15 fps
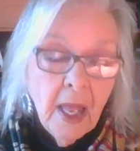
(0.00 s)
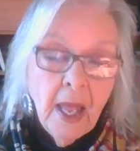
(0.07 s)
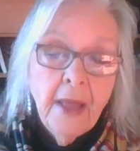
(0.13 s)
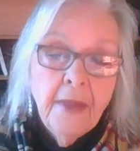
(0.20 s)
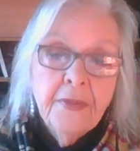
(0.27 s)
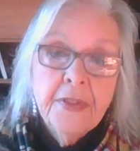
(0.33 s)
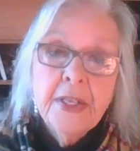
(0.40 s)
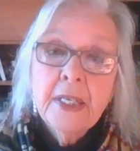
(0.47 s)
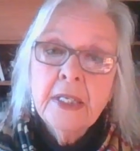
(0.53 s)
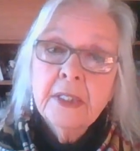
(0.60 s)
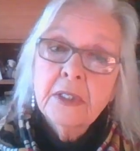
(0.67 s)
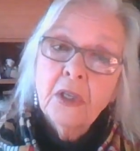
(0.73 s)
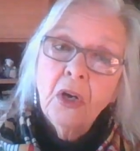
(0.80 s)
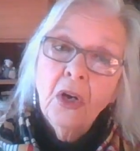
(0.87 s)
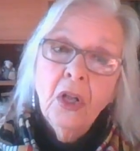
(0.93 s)
And
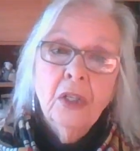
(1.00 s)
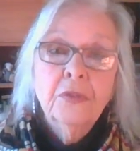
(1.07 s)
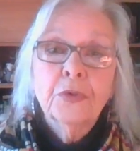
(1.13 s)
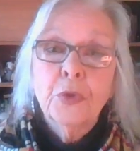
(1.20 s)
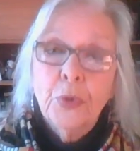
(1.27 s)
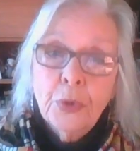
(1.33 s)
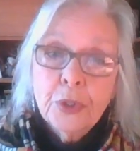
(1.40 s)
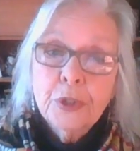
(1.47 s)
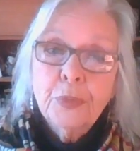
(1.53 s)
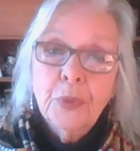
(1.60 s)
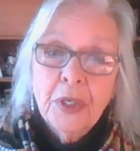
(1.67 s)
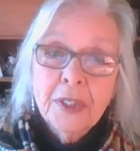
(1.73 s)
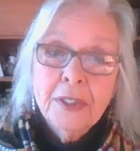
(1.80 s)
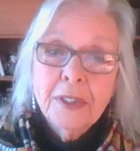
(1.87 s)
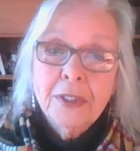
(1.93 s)
this all, of course,
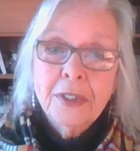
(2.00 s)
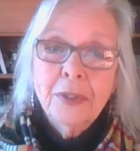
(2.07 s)
brings us